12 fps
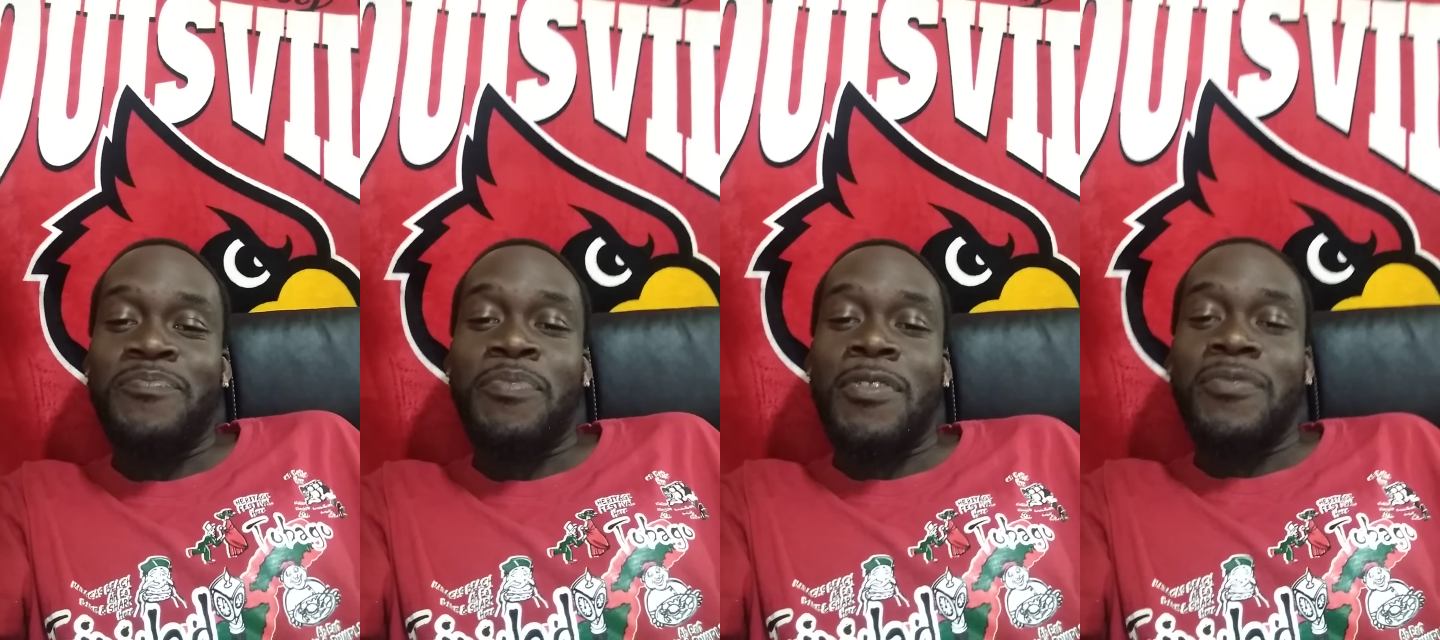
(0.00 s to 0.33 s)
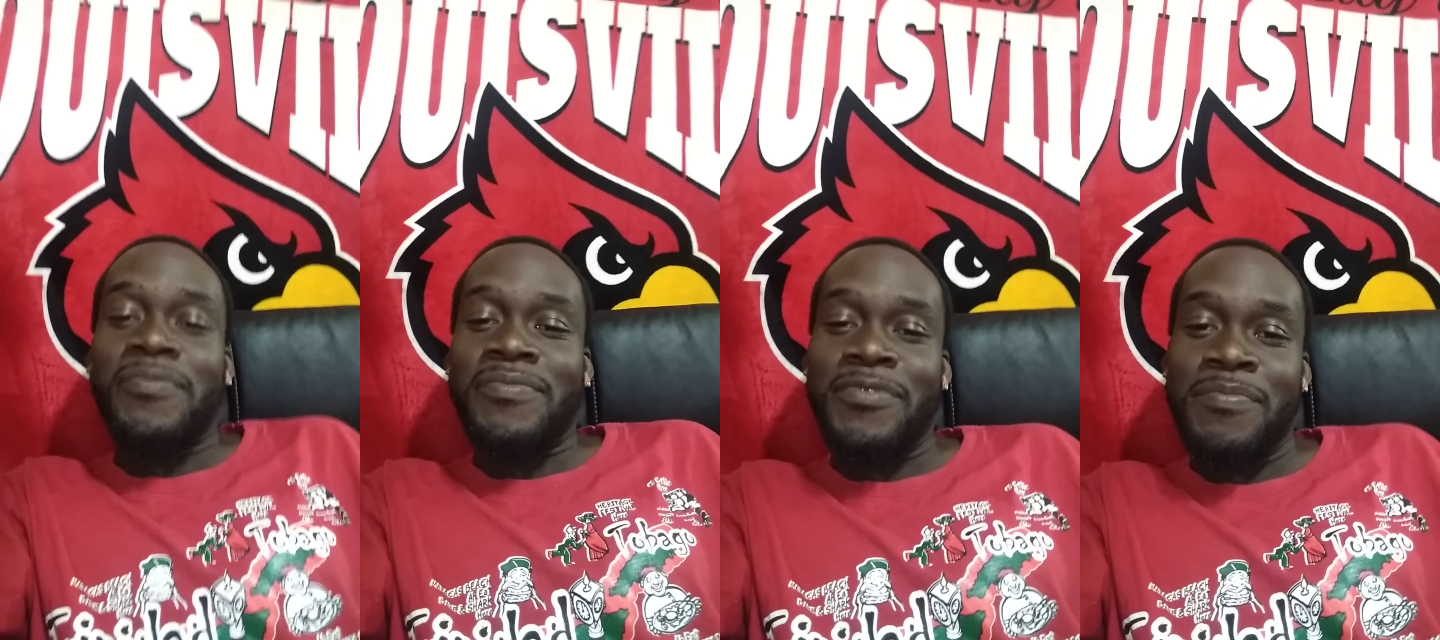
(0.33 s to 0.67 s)
You
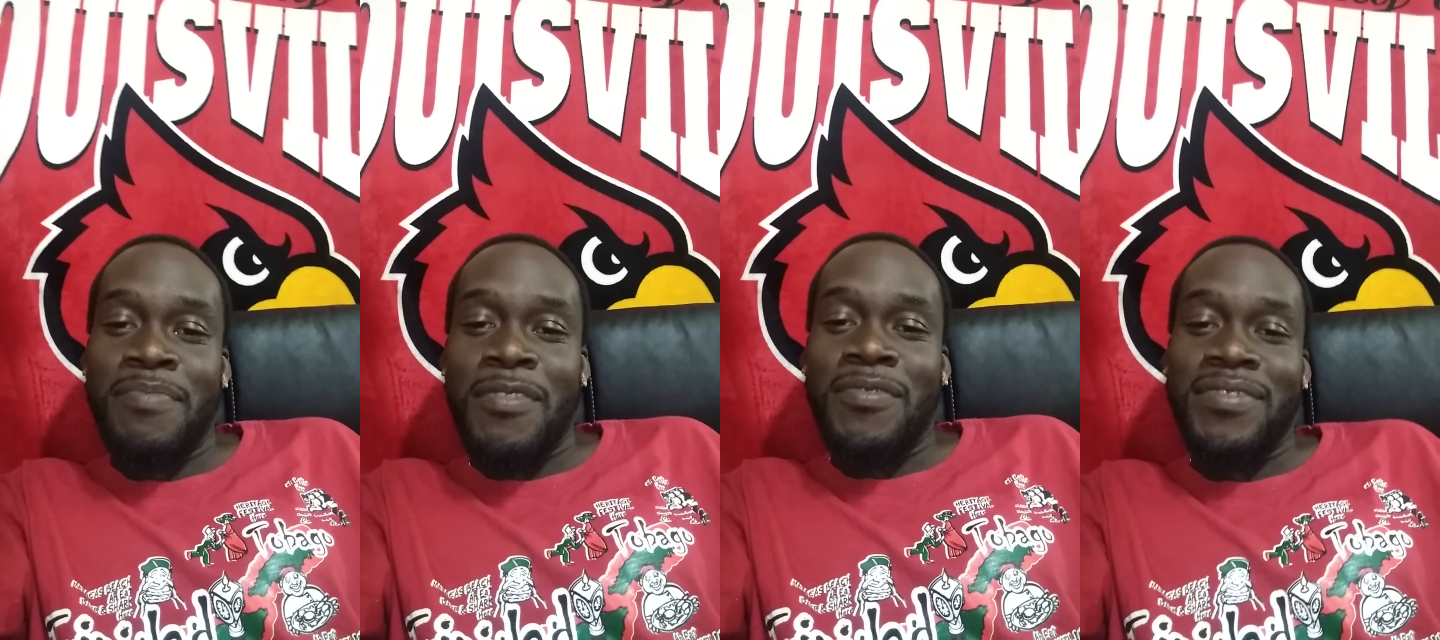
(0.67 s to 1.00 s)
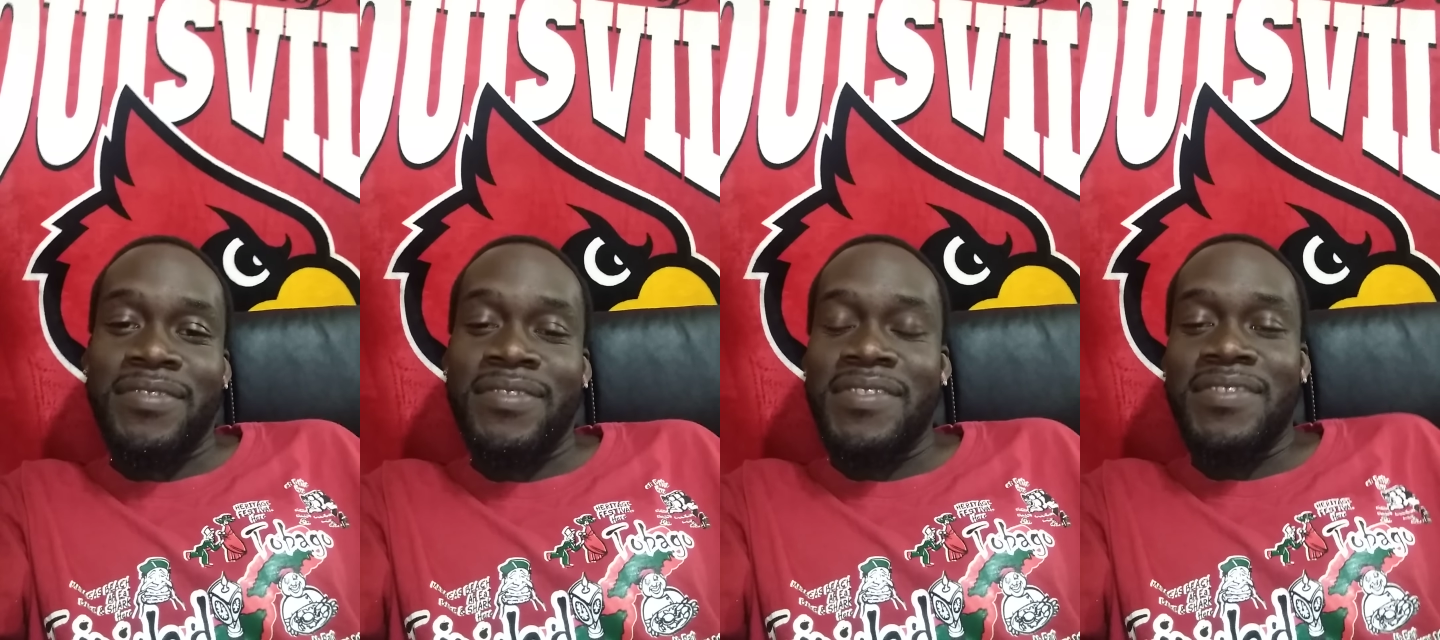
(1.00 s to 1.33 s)
broke, you
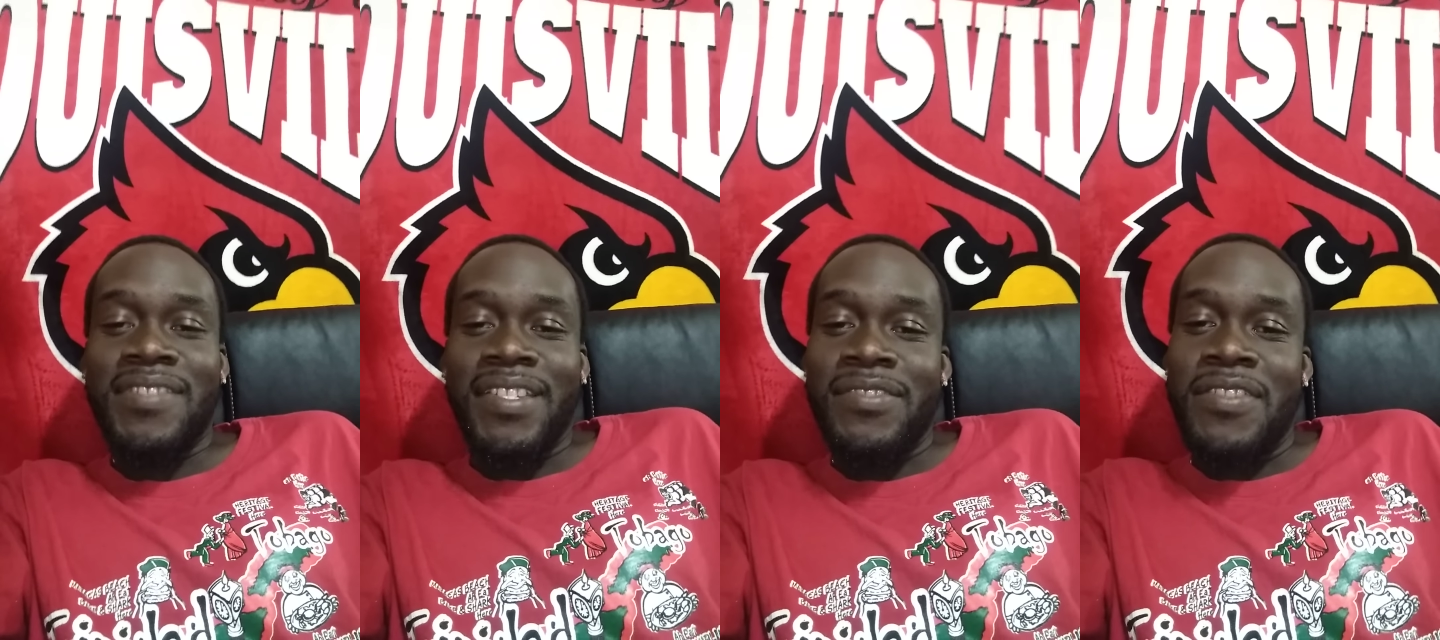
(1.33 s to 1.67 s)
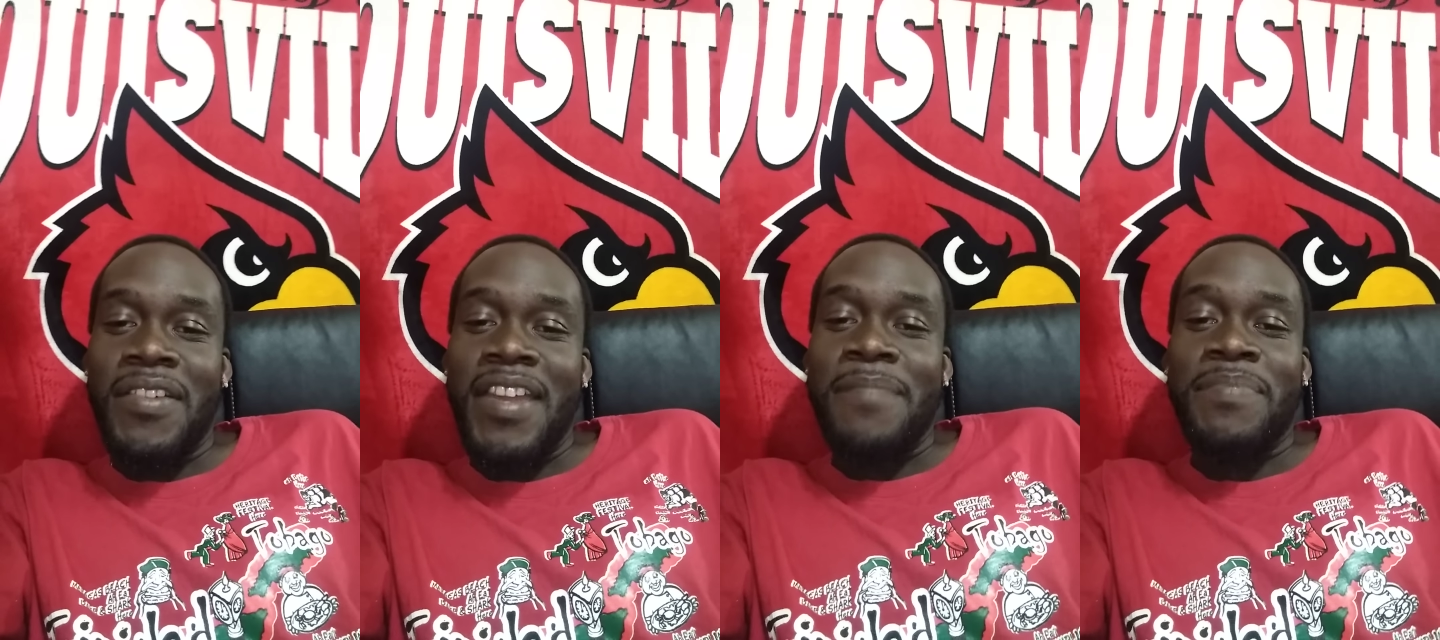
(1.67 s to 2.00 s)
broke. You
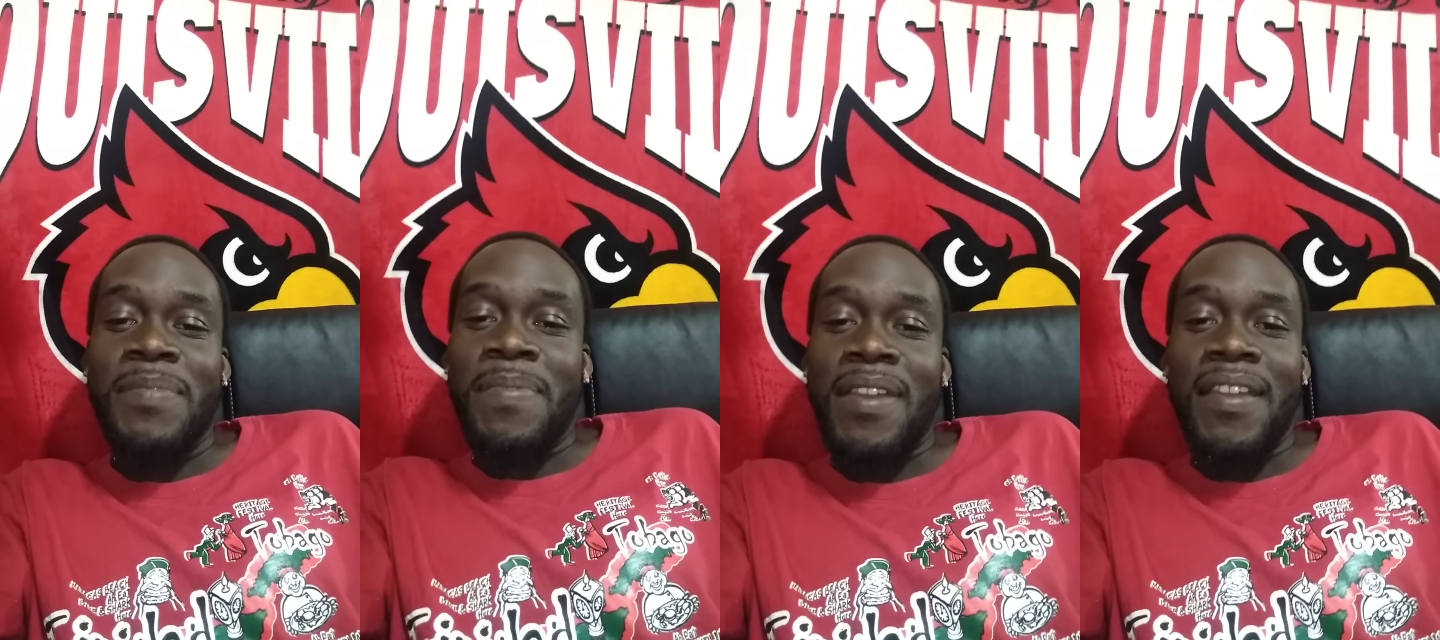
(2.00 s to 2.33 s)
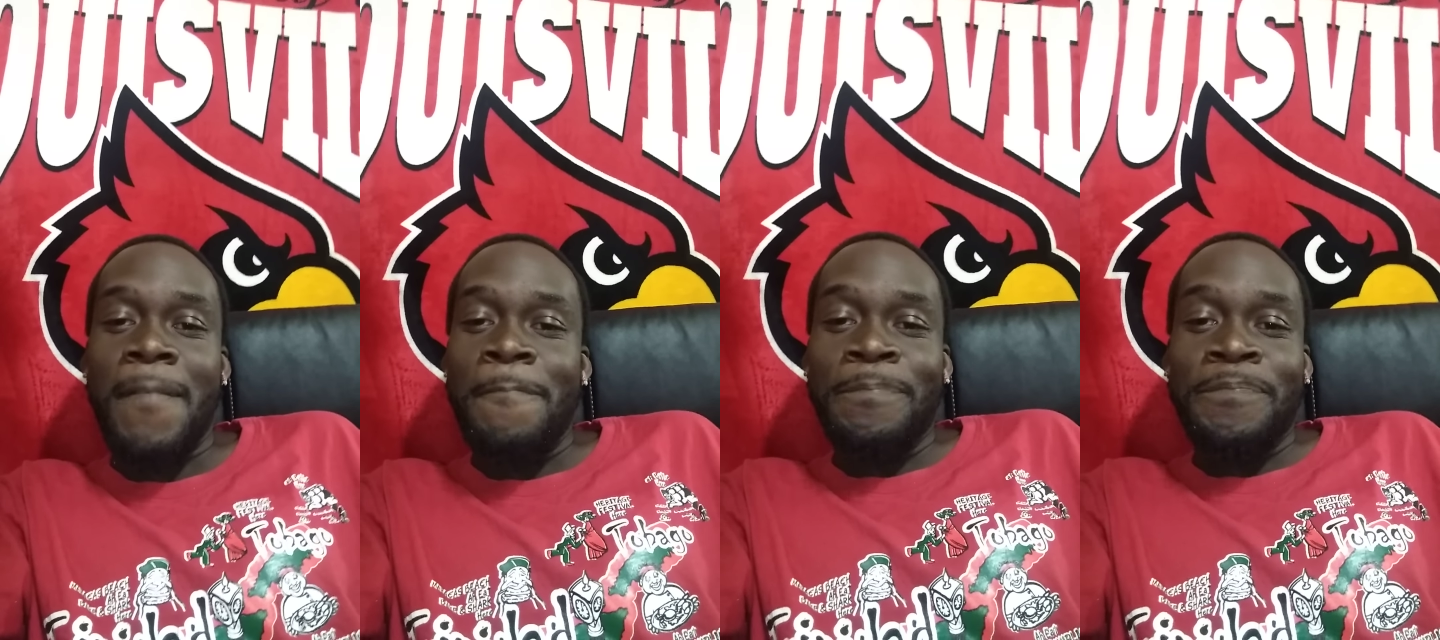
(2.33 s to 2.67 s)
know, AB probably